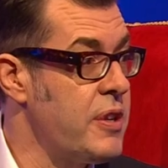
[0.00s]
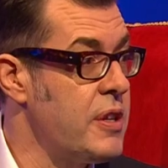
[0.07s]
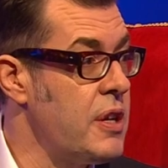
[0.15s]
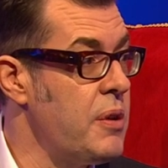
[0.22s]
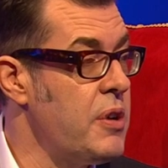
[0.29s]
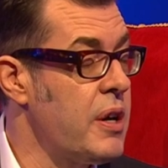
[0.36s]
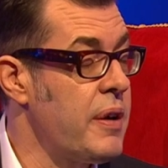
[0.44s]
to do,
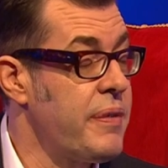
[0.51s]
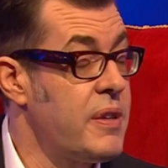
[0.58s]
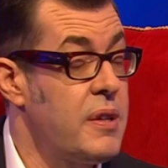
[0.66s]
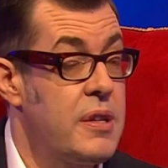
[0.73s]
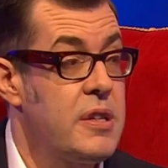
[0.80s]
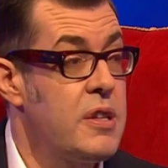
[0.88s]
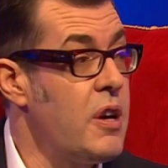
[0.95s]
you're going to have to
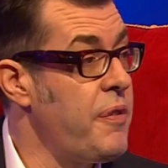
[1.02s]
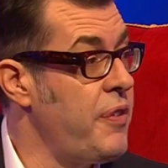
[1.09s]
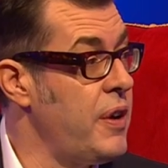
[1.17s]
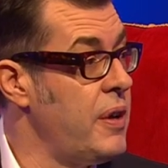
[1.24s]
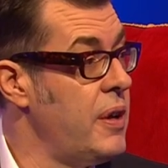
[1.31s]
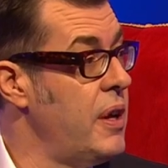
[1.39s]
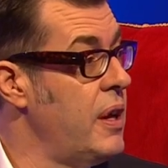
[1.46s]

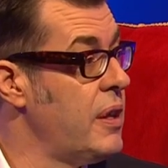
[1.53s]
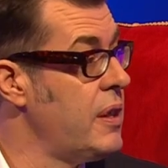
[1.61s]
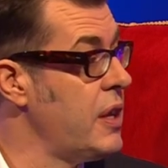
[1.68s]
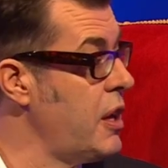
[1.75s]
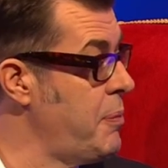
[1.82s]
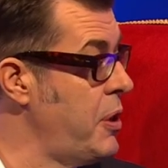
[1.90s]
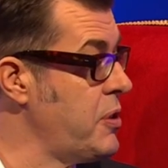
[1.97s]
decipher
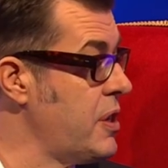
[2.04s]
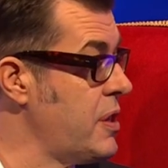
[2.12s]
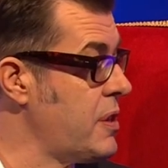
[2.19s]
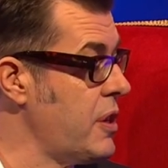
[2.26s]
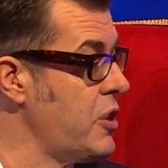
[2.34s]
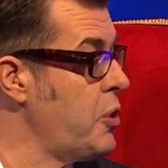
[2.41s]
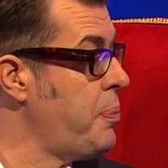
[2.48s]
the emojis
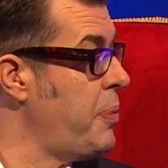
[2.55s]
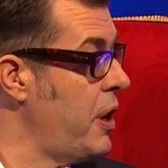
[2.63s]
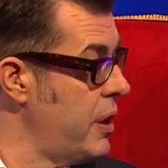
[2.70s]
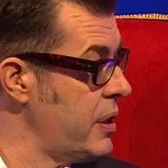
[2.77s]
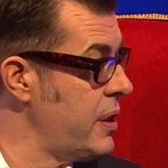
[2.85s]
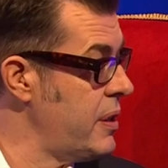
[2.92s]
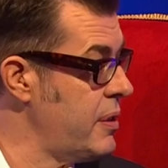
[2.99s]
that your
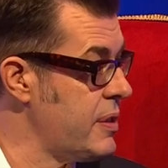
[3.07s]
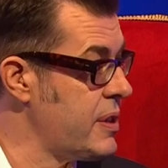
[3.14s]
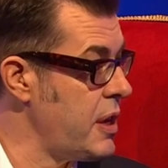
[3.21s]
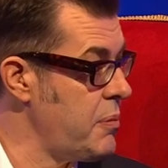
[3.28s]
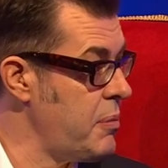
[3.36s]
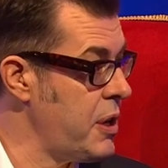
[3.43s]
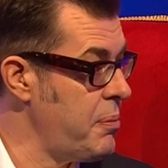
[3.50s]
partner
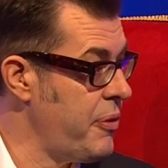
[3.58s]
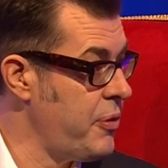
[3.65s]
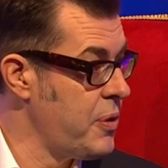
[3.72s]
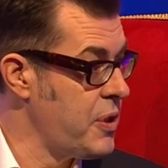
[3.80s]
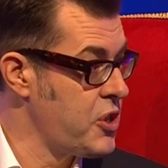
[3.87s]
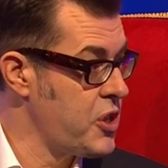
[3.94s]
sent me before the